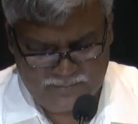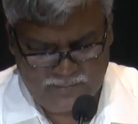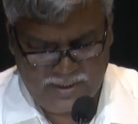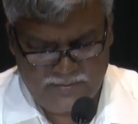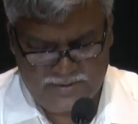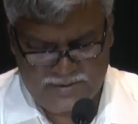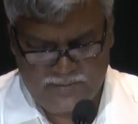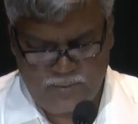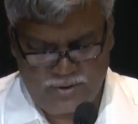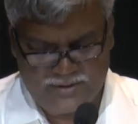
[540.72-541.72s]
parliamentary
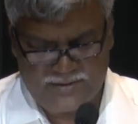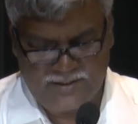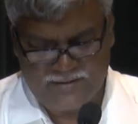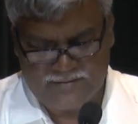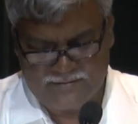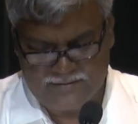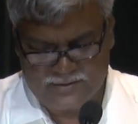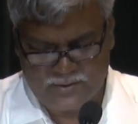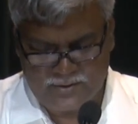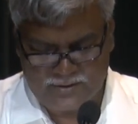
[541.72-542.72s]
bodies like the
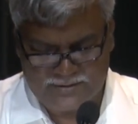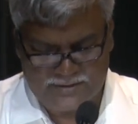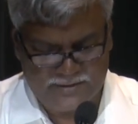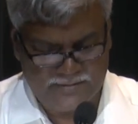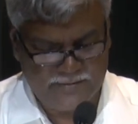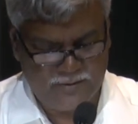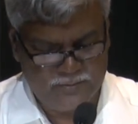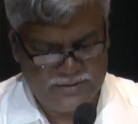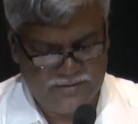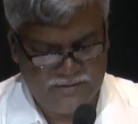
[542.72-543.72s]
Joint Consultative
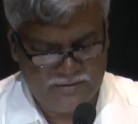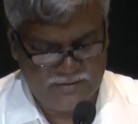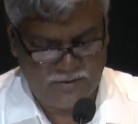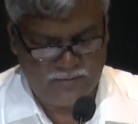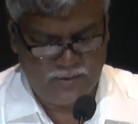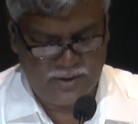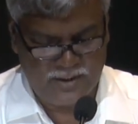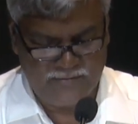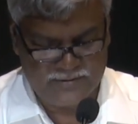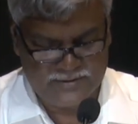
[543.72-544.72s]
Committee on
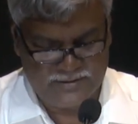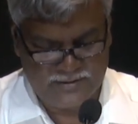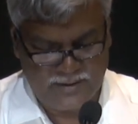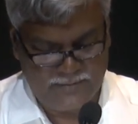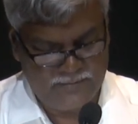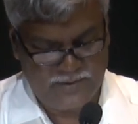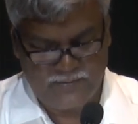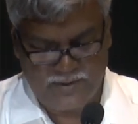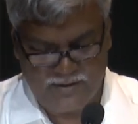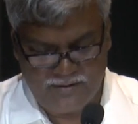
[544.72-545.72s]
Biodiversity Amendment
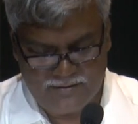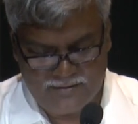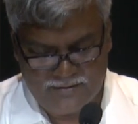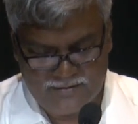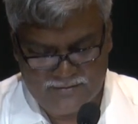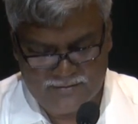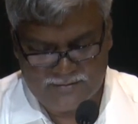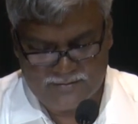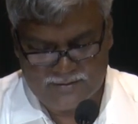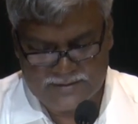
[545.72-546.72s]
Bill,
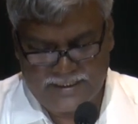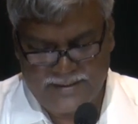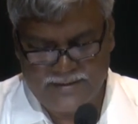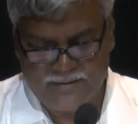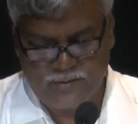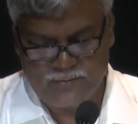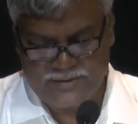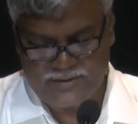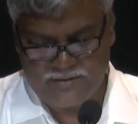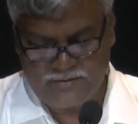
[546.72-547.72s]
the Standing
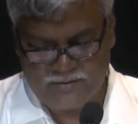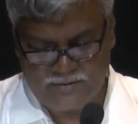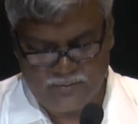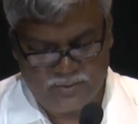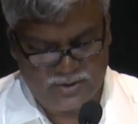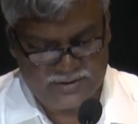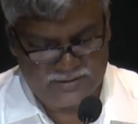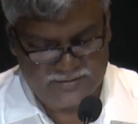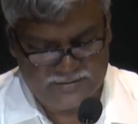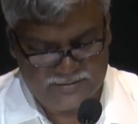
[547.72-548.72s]
Committee on
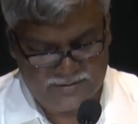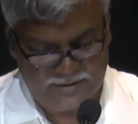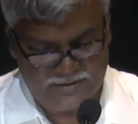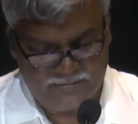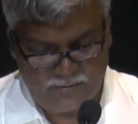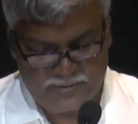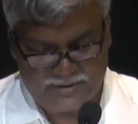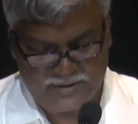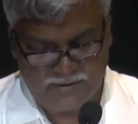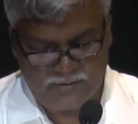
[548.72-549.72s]
Communications and Information
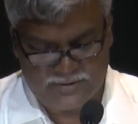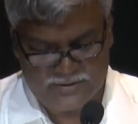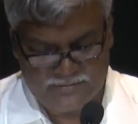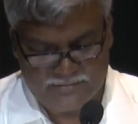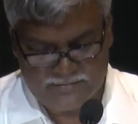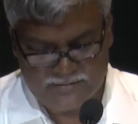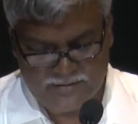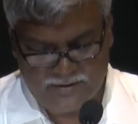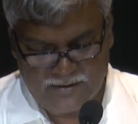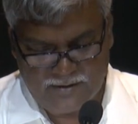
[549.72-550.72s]
Technology,
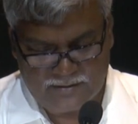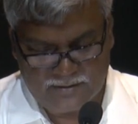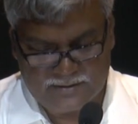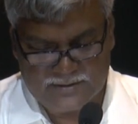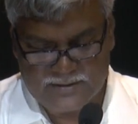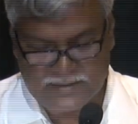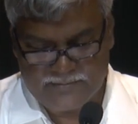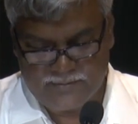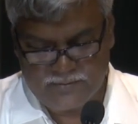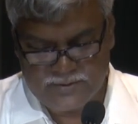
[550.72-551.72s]
and the
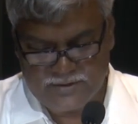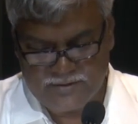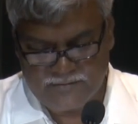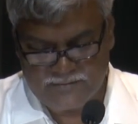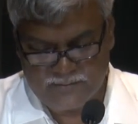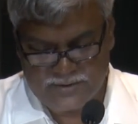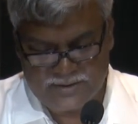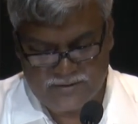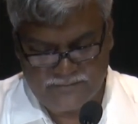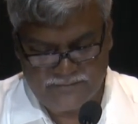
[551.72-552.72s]
Consultative Committee of the
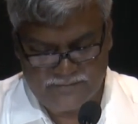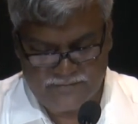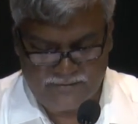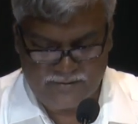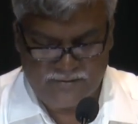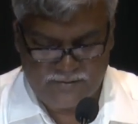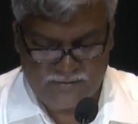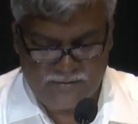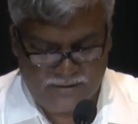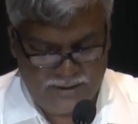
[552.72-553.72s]
Ministry of
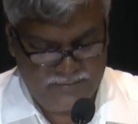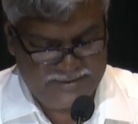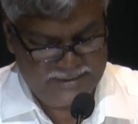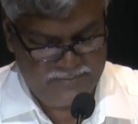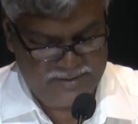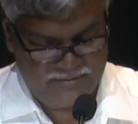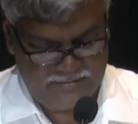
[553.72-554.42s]
MSME.